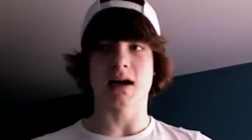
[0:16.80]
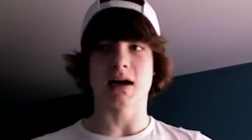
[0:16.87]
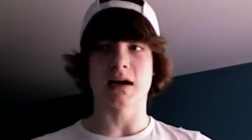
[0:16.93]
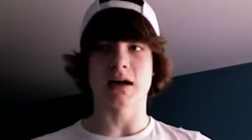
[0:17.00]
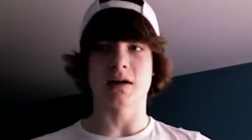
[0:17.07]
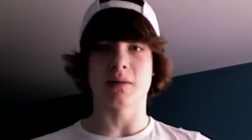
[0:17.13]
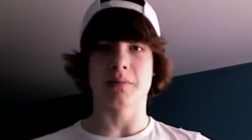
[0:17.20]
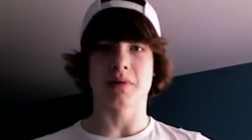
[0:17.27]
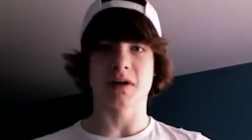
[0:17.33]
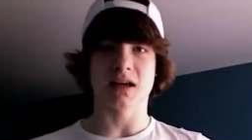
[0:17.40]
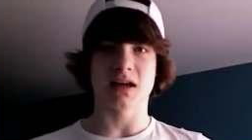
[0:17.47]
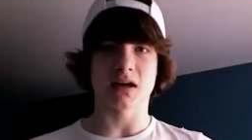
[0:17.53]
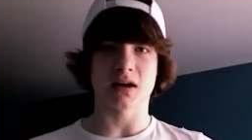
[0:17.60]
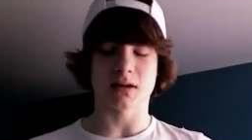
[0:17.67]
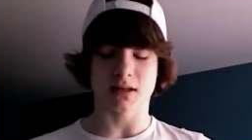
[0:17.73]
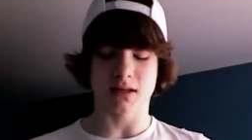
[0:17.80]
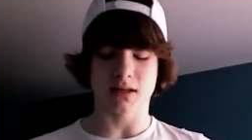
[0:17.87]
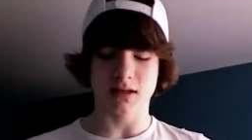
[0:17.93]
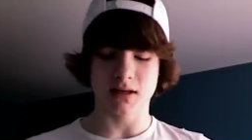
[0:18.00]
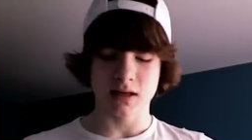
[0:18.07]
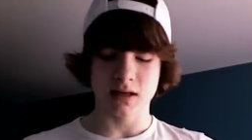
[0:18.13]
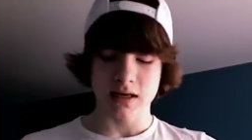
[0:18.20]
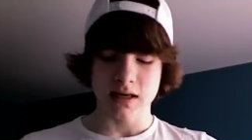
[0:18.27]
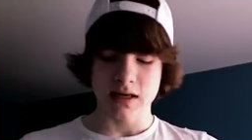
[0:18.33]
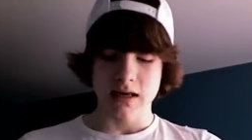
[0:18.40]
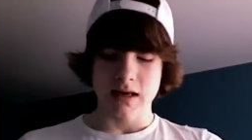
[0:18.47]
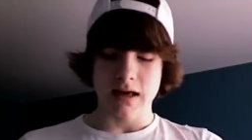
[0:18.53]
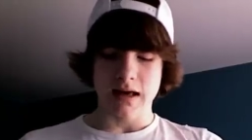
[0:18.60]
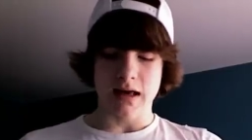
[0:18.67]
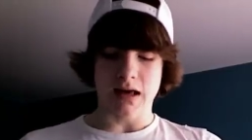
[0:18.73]
I play hockey,
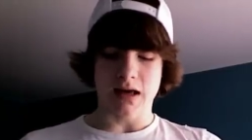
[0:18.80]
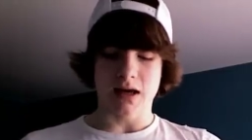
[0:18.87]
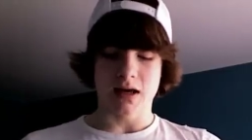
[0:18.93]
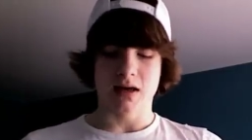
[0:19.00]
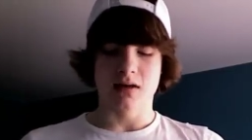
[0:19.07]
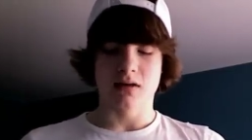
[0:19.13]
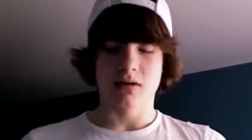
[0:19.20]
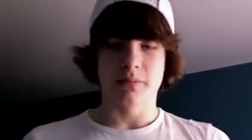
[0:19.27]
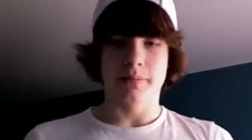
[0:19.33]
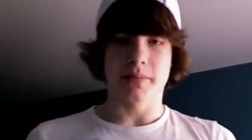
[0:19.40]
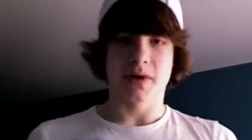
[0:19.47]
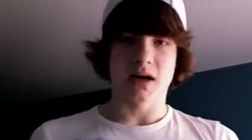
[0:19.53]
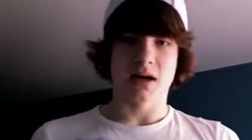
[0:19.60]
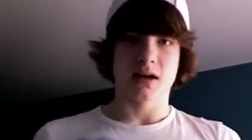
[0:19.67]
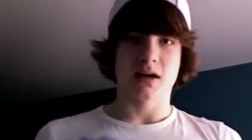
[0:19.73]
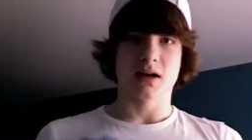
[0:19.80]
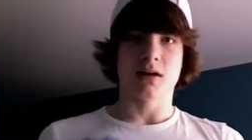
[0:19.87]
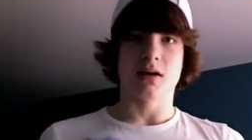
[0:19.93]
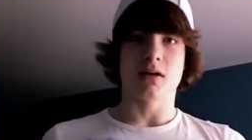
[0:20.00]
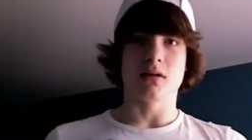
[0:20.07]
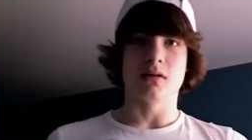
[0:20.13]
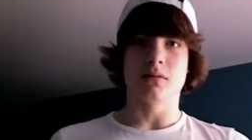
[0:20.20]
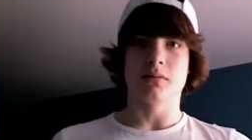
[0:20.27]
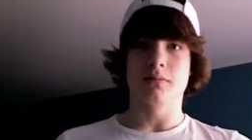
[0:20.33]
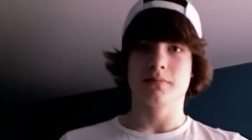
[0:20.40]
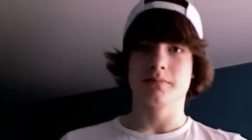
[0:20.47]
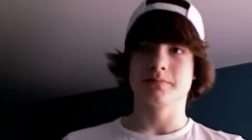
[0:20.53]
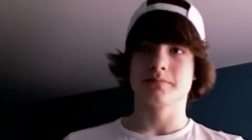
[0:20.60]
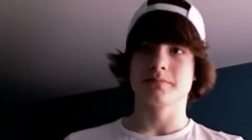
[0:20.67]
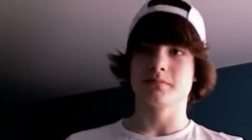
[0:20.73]
and my
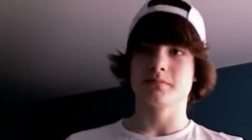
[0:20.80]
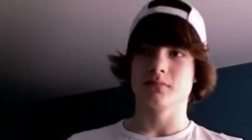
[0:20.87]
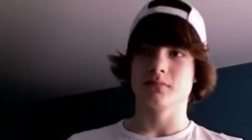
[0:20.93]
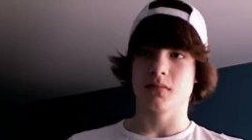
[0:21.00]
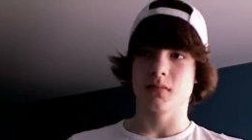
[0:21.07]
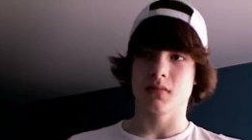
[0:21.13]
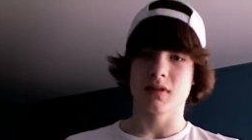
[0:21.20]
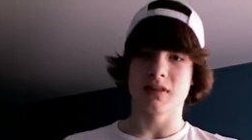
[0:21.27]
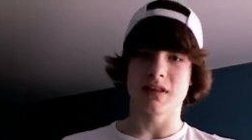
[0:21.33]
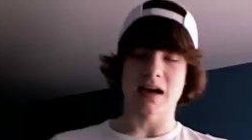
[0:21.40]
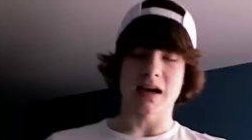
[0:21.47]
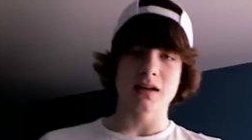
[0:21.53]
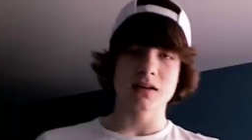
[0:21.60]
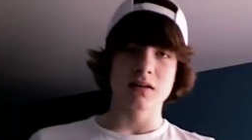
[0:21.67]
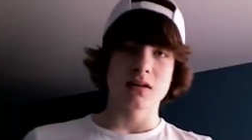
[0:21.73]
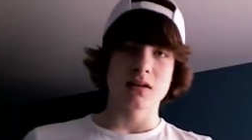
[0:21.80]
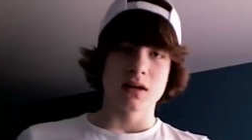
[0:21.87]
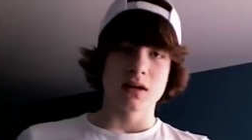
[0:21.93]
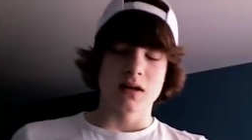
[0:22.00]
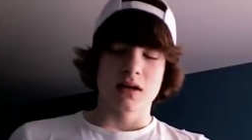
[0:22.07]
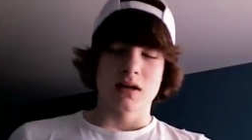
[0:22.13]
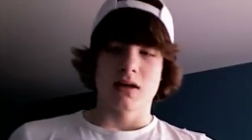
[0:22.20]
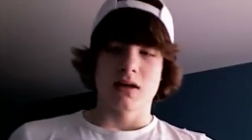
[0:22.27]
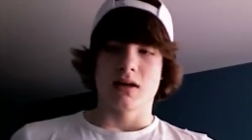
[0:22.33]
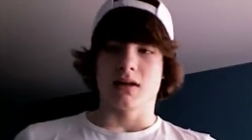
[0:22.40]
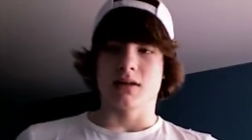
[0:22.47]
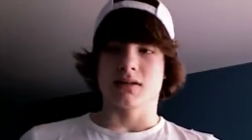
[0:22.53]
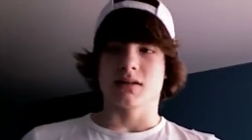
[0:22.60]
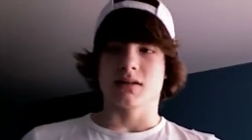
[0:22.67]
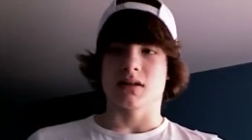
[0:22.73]
dad
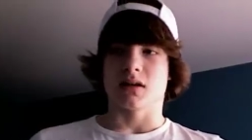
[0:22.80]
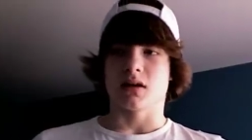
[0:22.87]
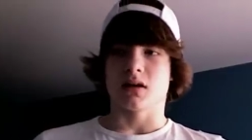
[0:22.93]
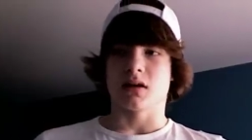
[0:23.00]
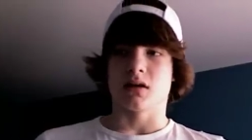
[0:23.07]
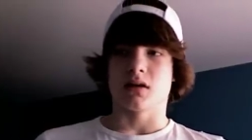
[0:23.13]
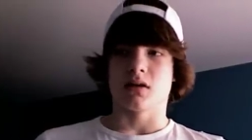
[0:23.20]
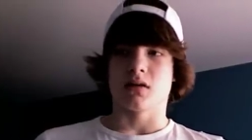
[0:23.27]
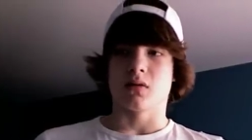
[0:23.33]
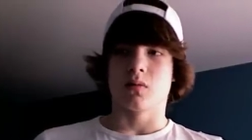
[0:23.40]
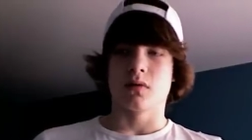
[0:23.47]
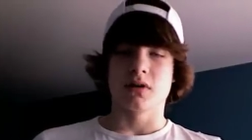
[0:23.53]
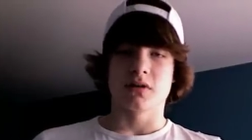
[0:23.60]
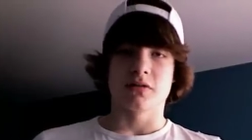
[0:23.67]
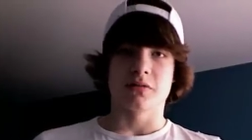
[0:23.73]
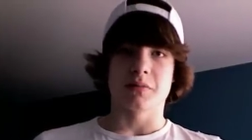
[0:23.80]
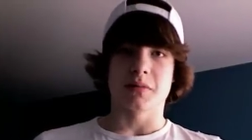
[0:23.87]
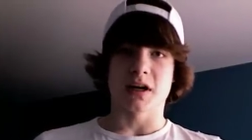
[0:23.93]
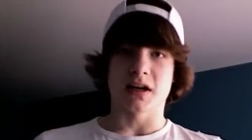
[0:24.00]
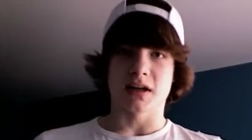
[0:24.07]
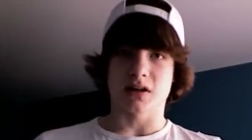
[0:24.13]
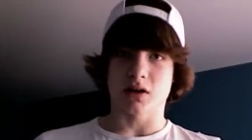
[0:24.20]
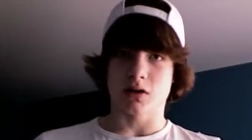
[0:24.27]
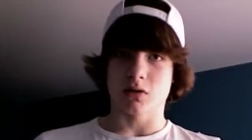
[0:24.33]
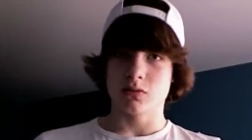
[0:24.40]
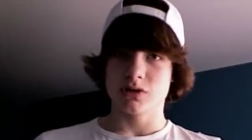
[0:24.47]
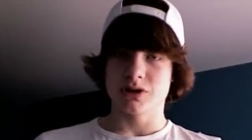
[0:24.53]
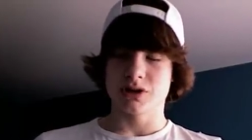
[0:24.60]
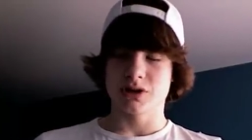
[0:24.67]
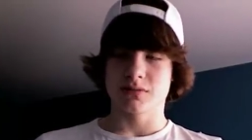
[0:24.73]
is uh, one of my
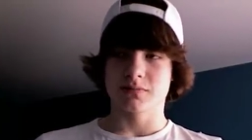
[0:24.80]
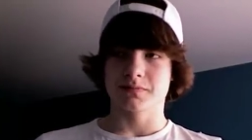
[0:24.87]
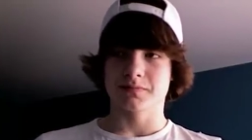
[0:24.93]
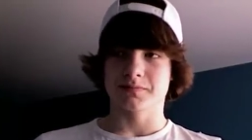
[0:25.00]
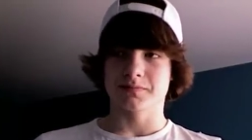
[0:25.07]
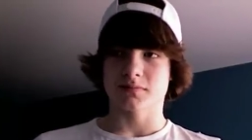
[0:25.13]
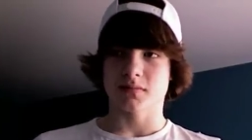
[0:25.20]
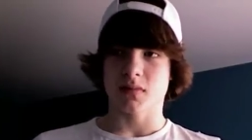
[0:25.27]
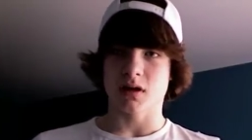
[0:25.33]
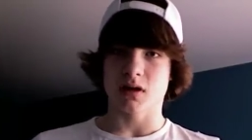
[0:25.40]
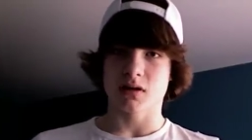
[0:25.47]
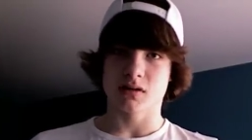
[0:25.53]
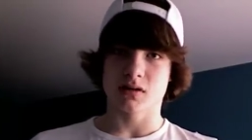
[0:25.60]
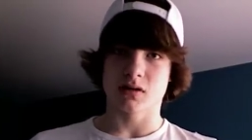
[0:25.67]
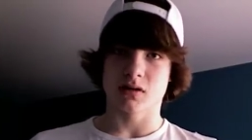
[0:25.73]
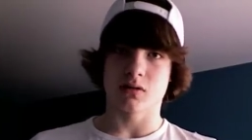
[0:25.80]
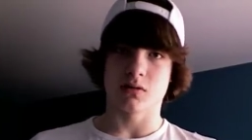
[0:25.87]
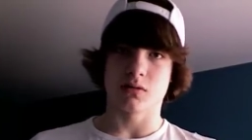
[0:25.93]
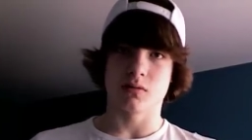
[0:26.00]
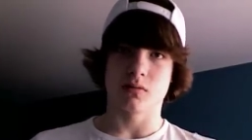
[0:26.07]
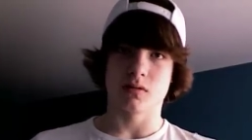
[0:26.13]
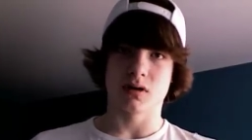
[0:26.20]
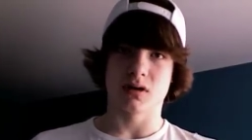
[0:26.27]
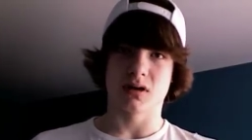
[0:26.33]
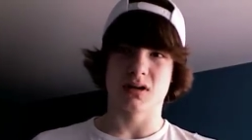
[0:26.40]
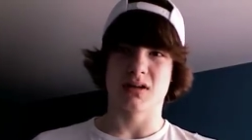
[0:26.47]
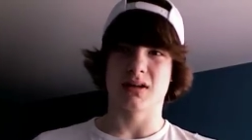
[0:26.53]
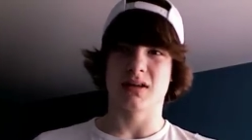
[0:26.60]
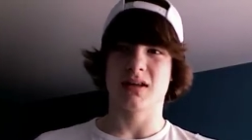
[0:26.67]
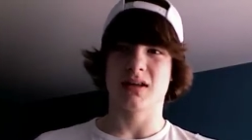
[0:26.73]
coach. So
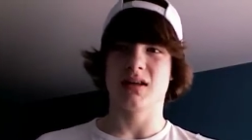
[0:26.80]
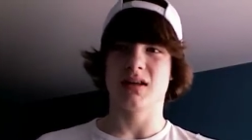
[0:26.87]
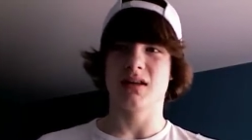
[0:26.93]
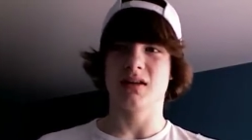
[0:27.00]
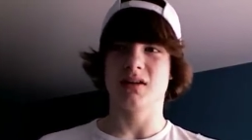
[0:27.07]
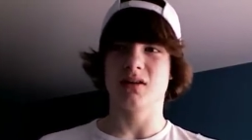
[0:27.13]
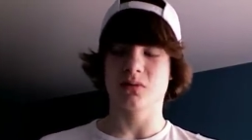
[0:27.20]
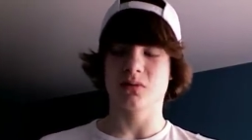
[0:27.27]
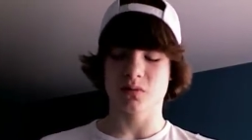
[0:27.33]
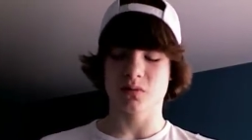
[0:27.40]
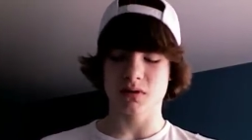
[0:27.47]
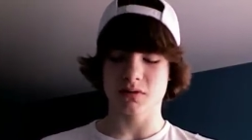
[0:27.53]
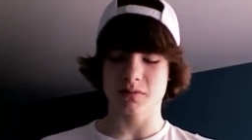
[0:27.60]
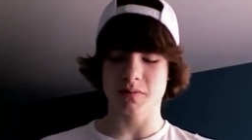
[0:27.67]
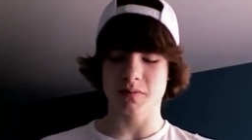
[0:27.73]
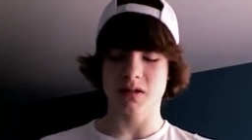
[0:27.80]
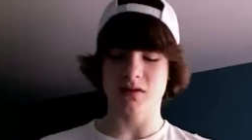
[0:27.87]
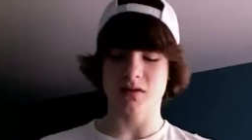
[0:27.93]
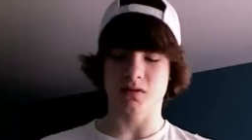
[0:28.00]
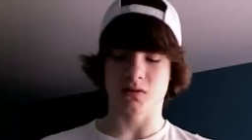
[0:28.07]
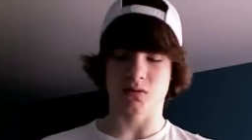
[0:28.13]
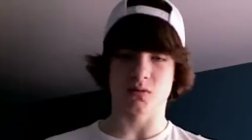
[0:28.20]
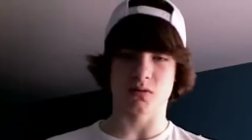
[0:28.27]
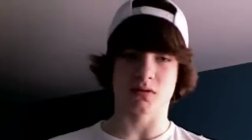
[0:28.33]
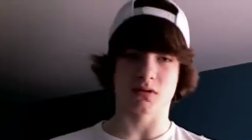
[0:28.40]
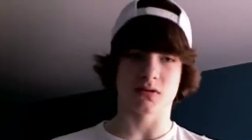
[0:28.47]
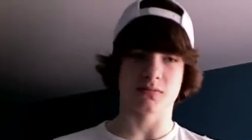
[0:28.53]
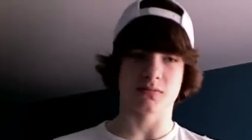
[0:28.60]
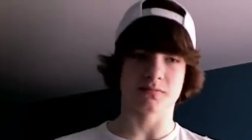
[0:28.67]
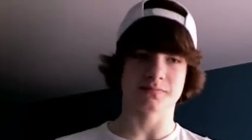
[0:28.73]
uh, he don't want me to
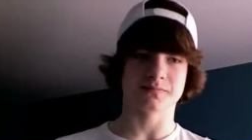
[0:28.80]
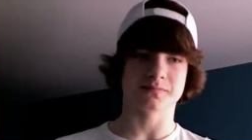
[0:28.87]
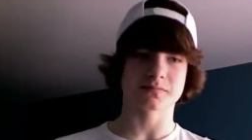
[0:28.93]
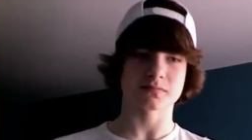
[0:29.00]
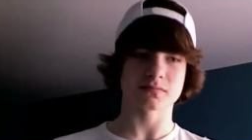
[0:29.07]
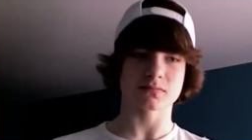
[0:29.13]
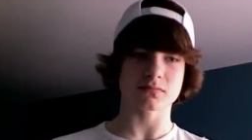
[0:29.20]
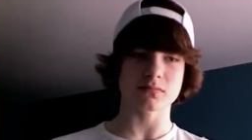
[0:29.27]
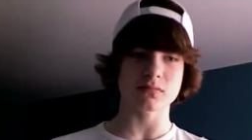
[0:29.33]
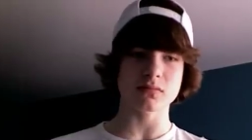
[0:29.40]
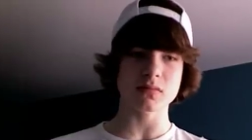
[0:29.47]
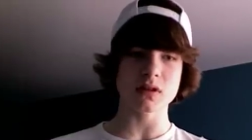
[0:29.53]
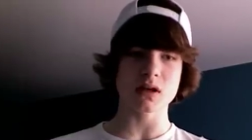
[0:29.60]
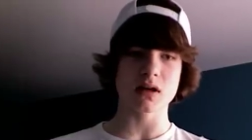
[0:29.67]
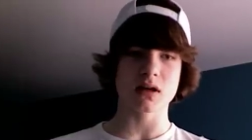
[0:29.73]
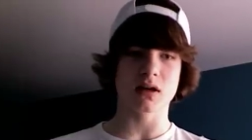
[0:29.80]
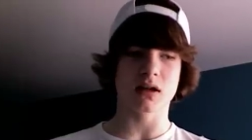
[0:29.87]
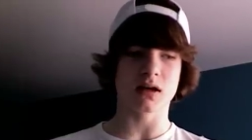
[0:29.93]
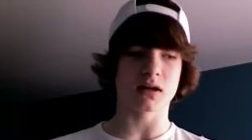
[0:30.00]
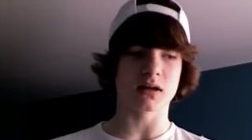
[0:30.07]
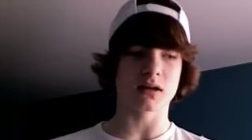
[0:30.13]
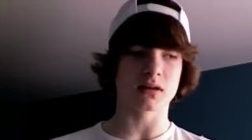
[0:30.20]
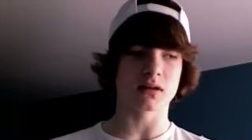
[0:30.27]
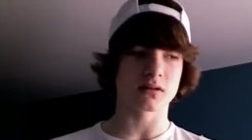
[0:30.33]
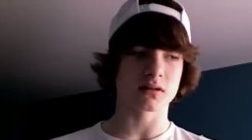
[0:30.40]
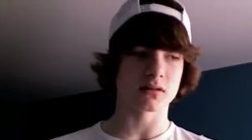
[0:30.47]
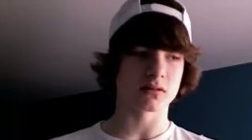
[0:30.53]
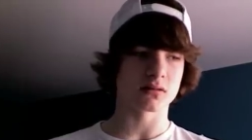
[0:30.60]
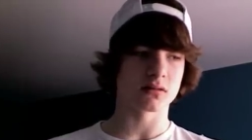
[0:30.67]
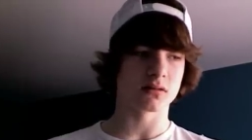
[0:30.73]
um, like
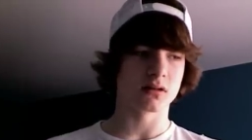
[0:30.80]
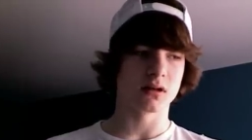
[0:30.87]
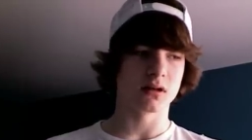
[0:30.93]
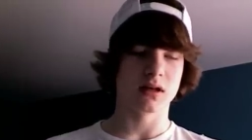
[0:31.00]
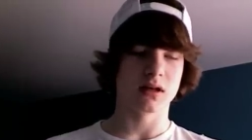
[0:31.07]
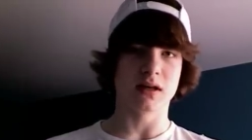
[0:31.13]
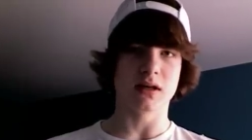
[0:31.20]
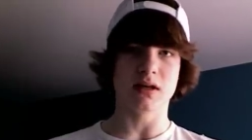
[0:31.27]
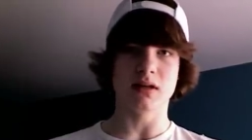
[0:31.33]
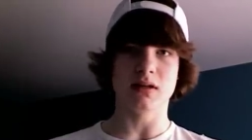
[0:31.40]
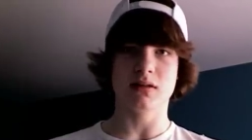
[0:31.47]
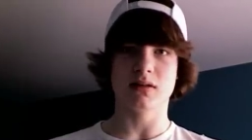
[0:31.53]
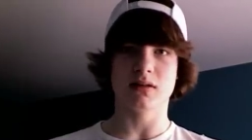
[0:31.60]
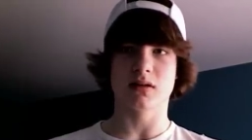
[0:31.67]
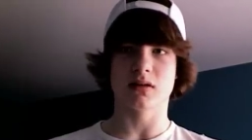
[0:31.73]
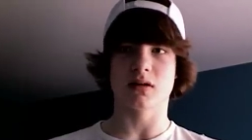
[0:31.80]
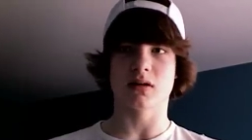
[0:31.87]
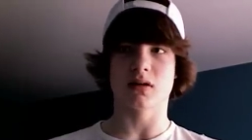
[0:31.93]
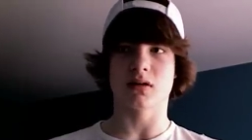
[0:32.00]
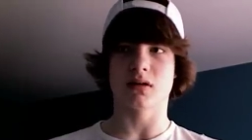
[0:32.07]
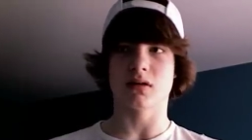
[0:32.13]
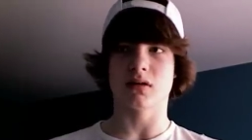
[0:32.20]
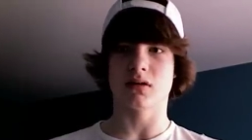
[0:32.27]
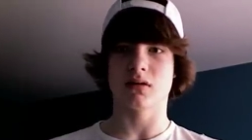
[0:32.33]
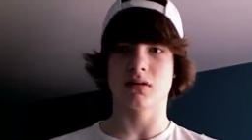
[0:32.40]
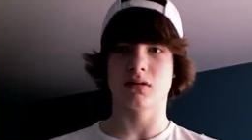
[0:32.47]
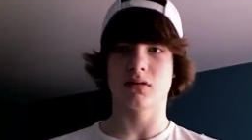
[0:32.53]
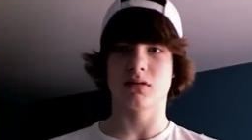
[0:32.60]
eat uh,